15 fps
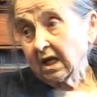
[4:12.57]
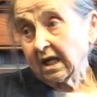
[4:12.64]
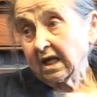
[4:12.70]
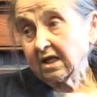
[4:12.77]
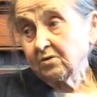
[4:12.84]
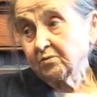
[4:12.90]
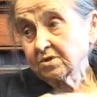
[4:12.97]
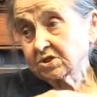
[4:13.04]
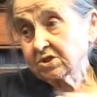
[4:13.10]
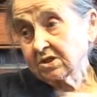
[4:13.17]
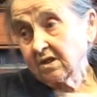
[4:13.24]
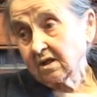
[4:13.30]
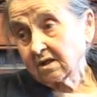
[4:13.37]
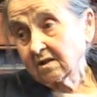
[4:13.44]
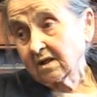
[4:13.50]
I
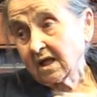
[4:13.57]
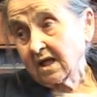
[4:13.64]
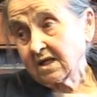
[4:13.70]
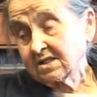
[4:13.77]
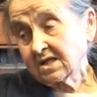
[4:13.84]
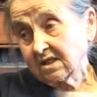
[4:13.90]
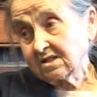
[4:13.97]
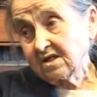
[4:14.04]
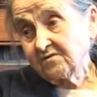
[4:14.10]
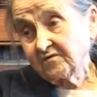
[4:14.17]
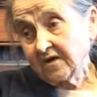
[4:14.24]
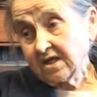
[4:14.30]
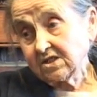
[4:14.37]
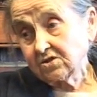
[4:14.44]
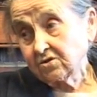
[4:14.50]
had
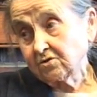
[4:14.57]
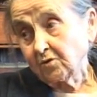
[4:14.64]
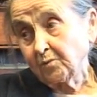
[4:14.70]
invented